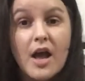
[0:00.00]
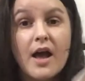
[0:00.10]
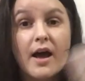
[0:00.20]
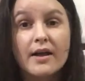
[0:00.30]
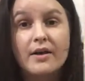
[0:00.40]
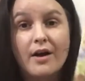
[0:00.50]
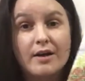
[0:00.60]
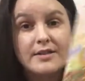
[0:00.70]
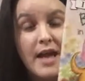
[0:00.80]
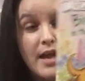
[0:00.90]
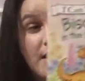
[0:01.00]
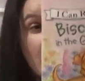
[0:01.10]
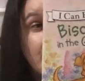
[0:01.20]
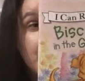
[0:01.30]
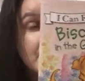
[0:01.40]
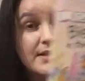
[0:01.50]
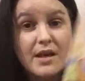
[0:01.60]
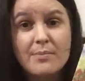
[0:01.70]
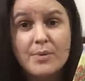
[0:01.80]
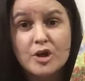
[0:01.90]
I got a
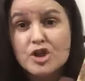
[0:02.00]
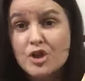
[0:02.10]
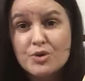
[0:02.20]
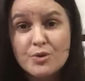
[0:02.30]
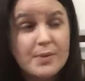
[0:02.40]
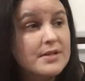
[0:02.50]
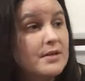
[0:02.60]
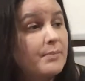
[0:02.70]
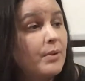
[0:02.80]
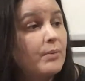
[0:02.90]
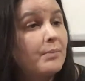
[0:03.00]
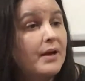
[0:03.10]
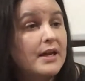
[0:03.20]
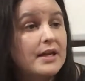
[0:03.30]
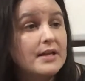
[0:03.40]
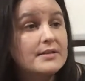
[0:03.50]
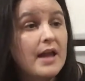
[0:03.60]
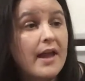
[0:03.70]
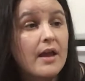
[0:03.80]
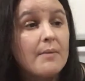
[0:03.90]
biscuit book, so super simple, but it is
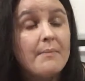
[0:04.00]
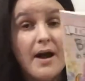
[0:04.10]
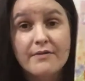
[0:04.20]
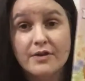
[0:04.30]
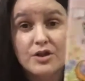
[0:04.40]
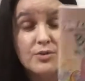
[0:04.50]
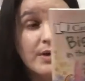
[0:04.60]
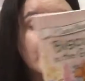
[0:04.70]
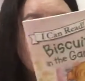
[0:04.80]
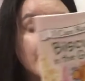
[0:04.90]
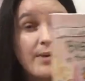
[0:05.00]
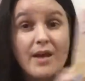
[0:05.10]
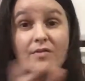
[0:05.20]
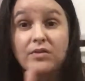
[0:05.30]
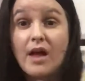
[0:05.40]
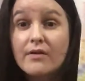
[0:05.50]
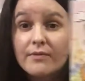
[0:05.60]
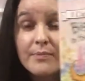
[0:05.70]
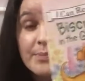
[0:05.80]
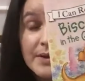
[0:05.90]
a My First Reader, and we have
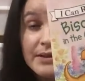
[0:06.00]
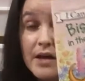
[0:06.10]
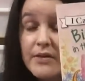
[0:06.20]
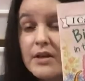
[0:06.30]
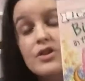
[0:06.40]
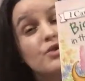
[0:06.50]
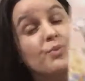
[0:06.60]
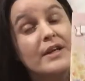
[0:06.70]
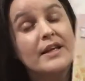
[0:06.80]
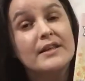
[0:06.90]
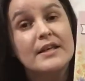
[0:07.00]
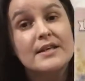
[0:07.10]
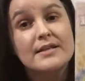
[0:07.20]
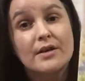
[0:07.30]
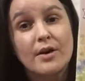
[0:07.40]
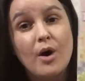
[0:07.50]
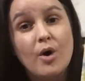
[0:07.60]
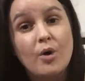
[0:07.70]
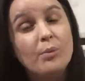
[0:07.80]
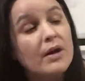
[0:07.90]
been loving to reading these in our
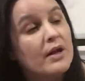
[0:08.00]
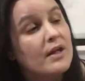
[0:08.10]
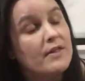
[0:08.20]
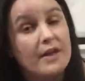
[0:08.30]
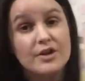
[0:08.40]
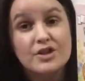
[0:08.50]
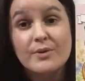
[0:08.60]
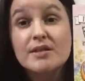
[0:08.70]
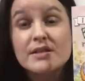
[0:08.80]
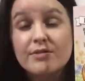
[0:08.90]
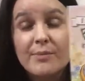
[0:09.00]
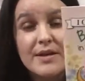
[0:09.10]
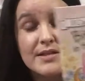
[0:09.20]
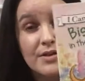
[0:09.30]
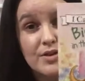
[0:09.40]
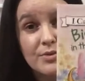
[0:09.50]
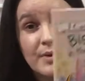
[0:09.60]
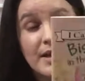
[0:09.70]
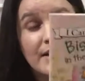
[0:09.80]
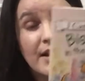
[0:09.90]
home. They are so easy for my son to
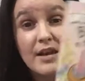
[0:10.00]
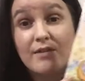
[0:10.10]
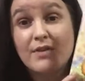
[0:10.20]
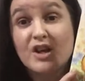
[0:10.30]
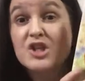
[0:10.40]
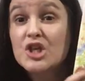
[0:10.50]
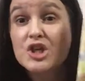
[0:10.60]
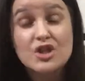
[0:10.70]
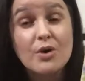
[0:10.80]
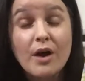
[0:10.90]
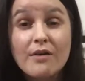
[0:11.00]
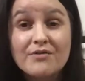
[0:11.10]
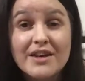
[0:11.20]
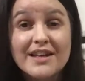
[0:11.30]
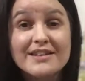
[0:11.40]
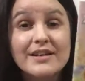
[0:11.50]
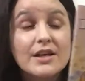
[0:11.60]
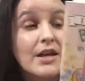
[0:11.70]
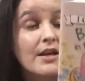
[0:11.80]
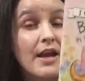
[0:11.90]
read, and he feels so confident,
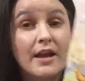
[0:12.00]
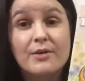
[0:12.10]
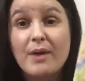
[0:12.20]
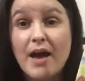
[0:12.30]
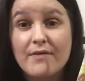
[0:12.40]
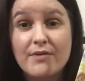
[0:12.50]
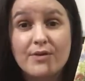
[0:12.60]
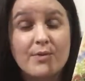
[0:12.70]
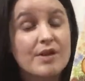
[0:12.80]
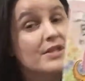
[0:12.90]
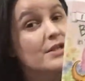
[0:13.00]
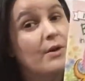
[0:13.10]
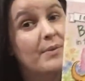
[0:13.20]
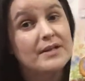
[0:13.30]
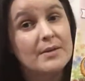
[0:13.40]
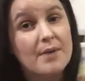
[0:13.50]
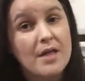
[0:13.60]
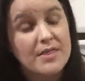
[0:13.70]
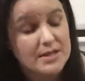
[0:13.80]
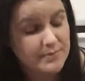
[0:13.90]
and we have a few of these, so I picked up
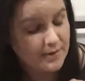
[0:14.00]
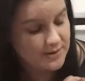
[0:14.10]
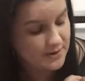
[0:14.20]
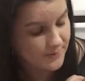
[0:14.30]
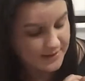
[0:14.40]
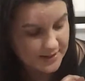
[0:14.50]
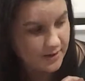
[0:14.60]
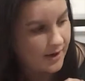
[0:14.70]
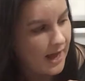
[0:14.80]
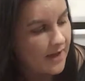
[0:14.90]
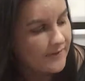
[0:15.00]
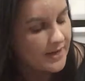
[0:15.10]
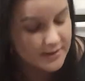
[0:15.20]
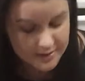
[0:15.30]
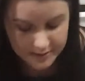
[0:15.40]
this one since we did not have it.